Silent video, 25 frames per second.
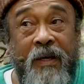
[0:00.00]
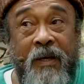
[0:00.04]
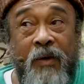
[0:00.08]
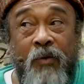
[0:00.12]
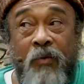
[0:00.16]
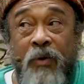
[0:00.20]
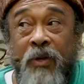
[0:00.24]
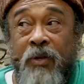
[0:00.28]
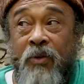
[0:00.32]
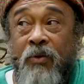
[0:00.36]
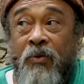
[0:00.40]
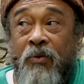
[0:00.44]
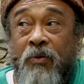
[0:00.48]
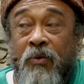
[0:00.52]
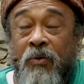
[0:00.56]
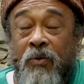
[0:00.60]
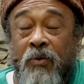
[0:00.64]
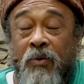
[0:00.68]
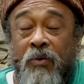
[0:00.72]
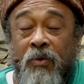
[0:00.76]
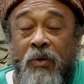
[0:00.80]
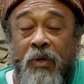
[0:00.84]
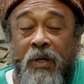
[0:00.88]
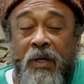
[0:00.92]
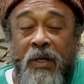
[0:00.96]
When
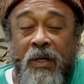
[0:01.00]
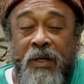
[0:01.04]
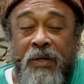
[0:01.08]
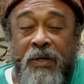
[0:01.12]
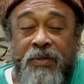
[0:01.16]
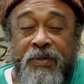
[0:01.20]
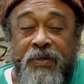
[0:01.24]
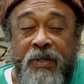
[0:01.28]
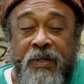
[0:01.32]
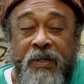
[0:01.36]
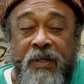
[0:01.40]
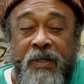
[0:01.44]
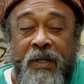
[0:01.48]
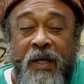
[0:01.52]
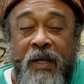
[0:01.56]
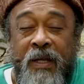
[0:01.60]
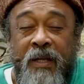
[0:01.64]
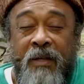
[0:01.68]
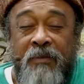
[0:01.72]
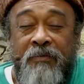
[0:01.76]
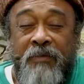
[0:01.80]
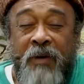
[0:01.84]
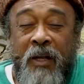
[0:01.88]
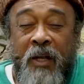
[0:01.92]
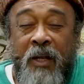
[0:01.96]
you listen and
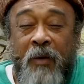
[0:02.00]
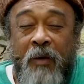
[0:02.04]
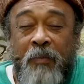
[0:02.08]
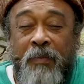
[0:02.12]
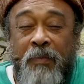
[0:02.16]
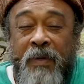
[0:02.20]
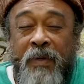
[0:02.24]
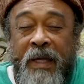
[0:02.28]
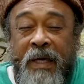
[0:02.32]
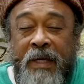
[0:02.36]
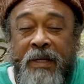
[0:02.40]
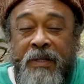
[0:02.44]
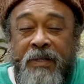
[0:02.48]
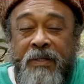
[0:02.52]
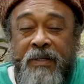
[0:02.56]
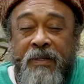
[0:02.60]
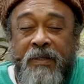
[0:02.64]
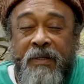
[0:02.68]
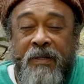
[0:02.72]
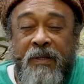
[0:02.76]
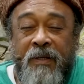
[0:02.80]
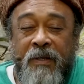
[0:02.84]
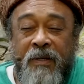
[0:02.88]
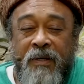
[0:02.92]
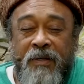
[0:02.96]
develop that
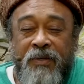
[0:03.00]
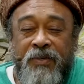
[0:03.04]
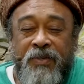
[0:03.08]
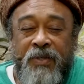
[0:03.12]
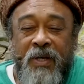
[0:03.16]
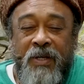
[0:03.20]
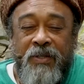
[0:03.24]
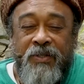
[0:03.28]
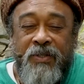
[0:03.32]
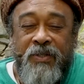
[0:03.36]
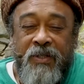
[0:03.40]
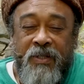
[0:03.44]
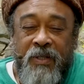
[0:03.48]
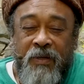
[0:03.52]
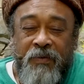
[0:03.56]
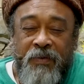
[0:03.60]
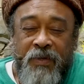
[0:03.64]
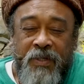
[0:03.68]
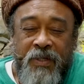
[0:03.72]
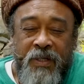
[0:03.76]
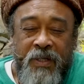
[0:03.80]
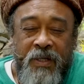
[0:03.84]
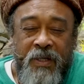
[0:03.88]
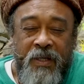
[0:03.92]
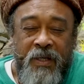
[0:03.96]

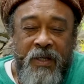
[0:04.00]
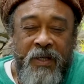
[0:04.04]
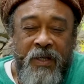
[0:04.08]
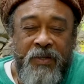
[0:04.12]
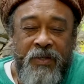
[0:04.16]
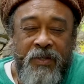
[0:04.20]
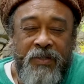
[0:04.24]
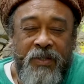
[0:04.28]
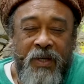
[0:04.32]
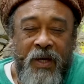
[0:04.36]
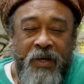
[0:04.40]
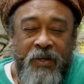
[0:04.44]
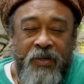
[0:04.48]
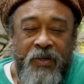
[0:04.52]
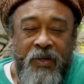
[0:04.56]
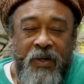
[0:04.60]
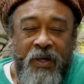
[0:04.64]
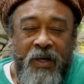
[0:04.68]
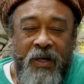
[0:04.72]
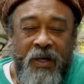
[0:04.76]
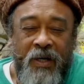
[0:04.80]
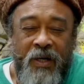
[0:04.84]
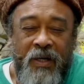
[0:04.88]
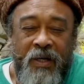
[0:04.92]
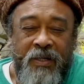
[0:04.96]
sensitivity inside your
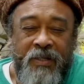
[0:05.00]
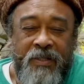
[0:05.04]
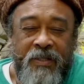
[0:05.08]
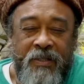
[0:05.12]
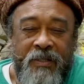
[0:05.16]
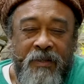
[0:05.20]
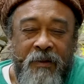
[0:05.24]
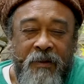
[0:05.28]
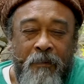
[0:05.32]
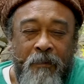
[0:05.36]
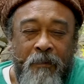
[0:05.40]
heart,